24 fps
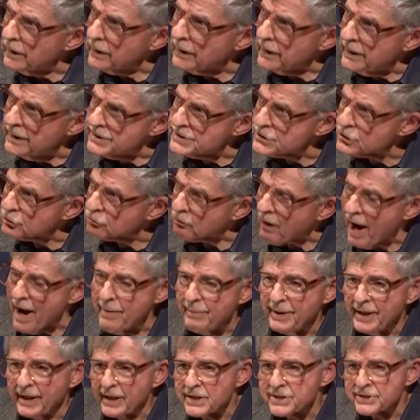
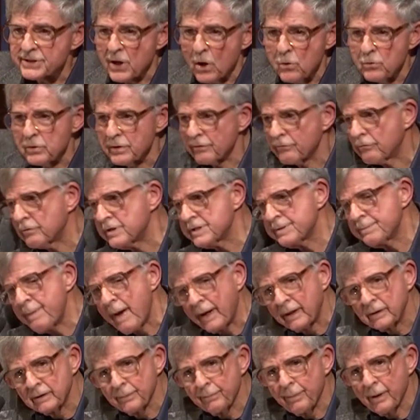inscribing a zone of
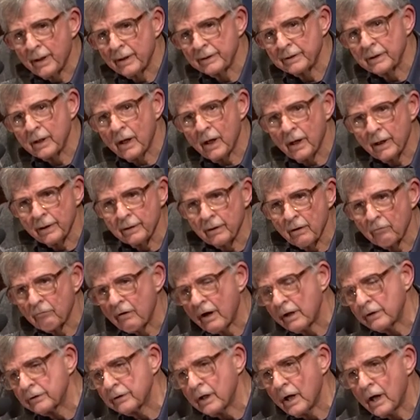respect upon God,
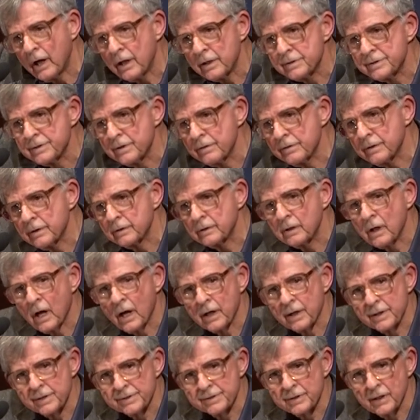around God, so that
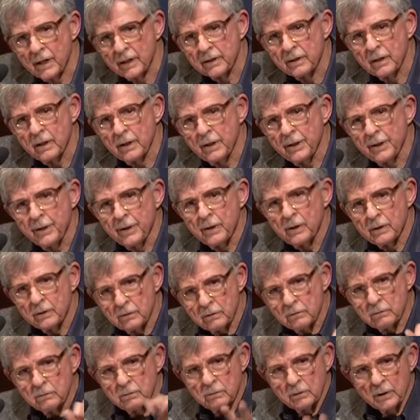God is not,
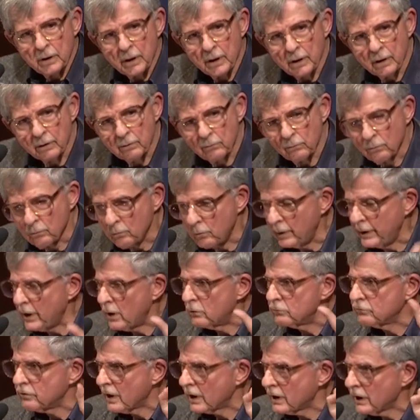we
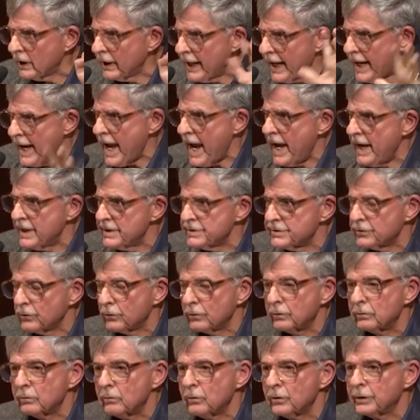don't try to lay hands
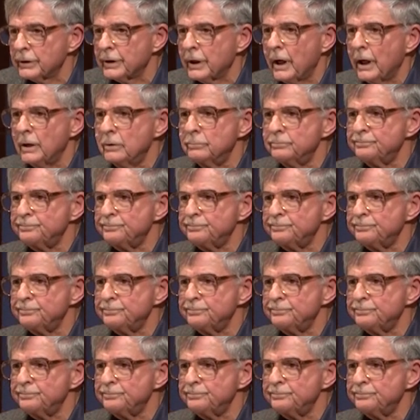on God.